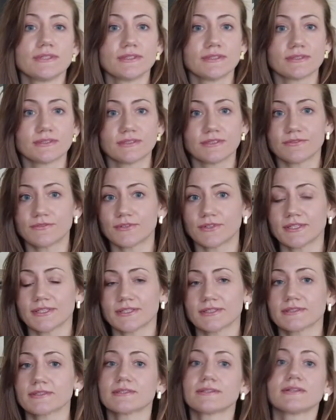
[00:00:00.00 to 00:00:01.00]
in
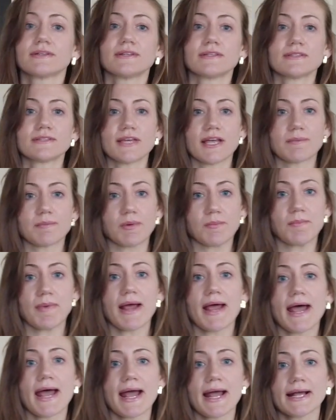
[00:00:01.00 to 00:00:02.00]
different
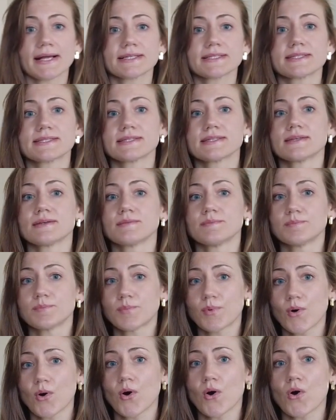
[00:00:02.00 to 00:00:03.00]
thermomags,
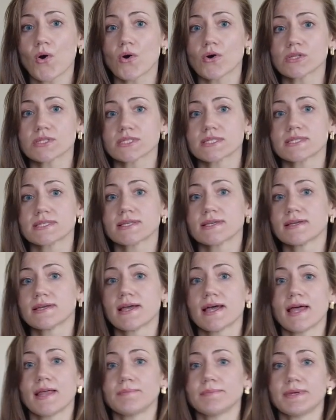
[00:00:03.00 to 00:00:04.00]
pots,
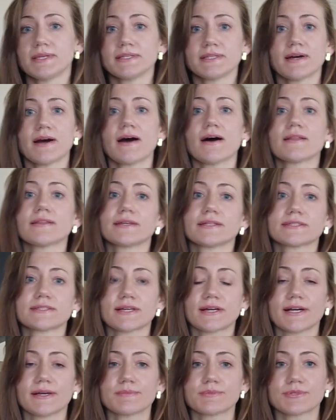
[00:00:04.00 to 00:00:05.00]
and many other
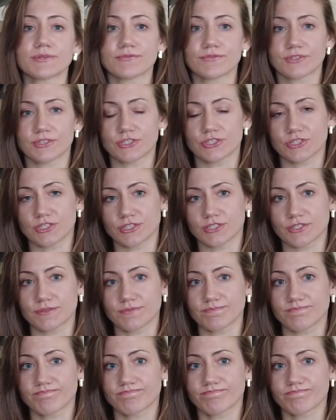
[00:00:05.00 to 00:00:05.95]
types of dishes.